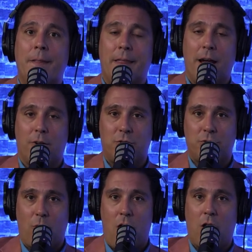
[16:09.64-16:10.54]
They are
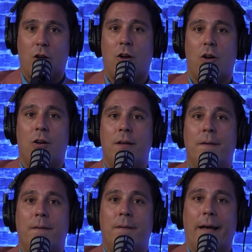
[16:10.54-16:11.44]
stronger.
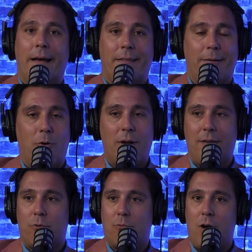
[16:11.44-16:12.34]
Uh, they won't
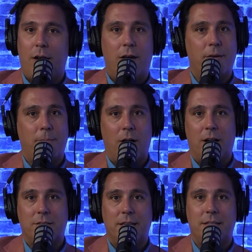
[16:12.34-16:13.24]
have a run on
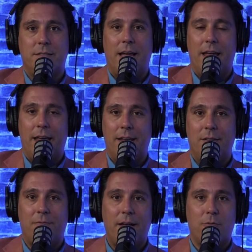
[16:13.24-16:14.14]
deposits, and
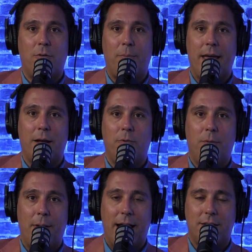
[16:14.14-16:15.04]
the federal bank
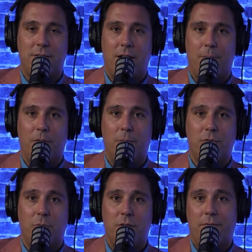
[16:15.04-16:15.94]
will backstop them.
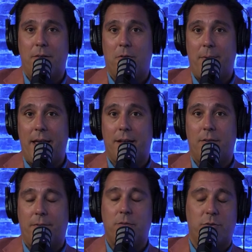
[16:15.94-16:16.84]
So when the federal bank,
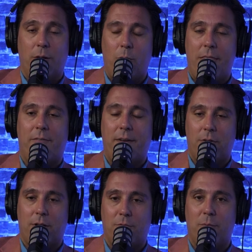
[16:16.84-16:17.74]
fe- sorry, the
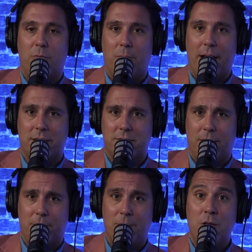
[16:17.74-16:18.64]
federal government will
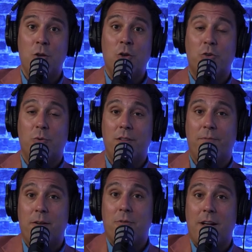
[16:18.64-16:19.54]
backstop them. So when the
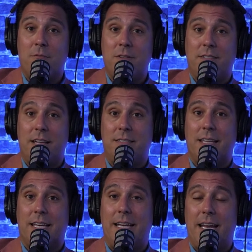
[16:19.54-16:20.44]
federal government says to
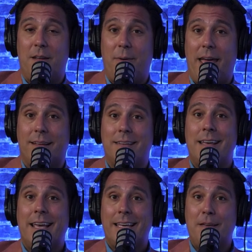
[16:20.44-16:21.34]
the Canadian banks,
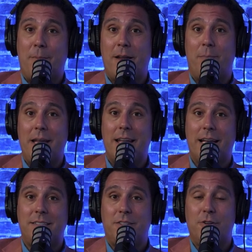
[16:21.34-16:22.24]
"You better be
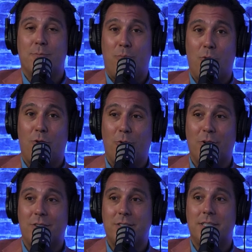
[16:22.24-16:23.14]
nice to your
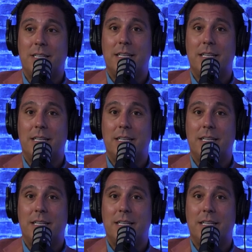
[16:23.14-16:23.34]
borrowers,"